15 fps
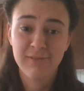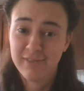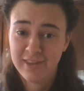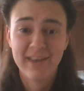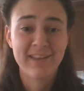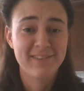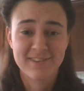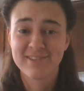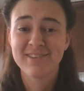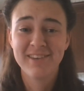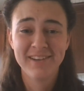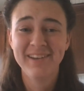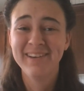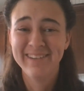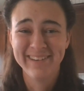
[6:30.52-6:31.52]

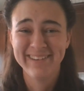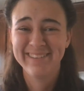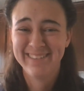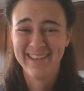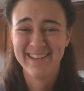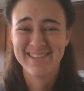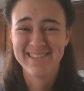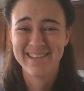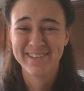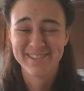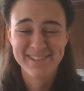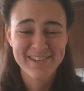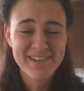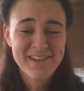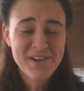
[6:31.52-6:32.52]
that's it.
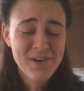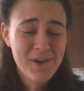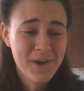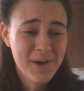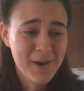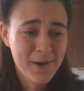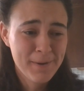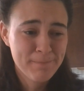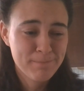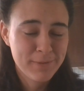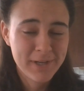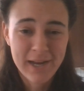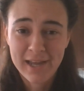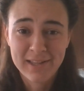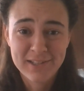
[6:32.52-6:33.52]
Um, but eyelets are not
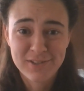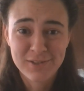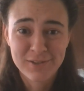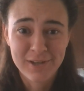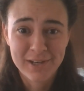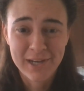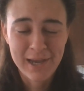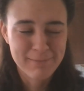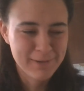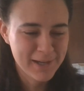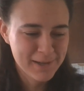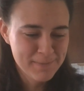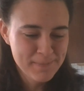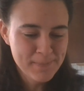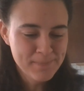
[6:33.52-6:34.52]
happening.
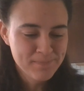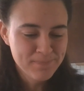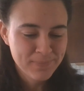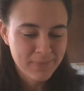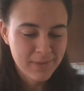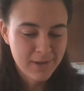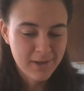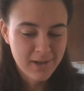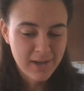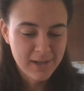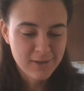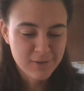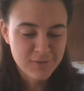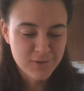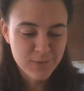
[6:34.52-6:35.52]
Uh, I also have so
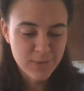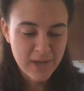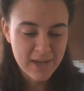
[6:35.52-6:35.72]
many.